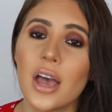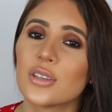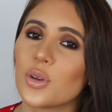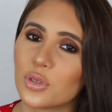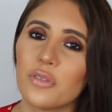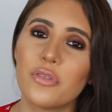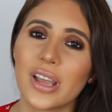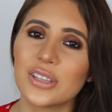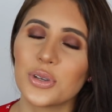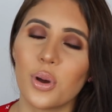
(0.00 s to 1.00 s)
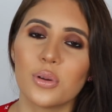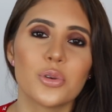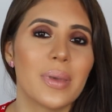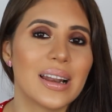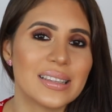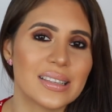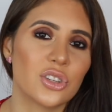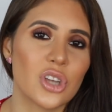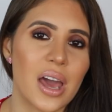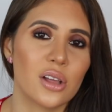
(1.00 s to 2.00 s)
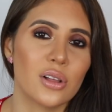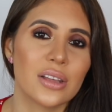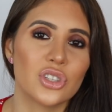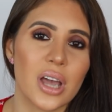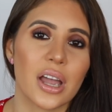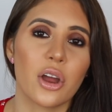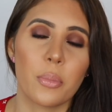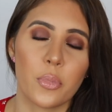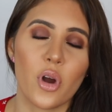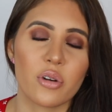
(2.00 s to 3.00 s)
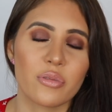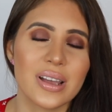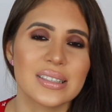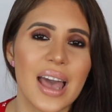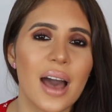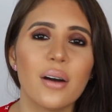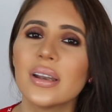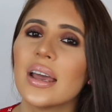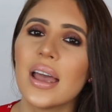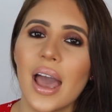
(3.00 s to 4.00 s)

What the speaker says: So don't forget to go to Melissa's channel and check her progress out,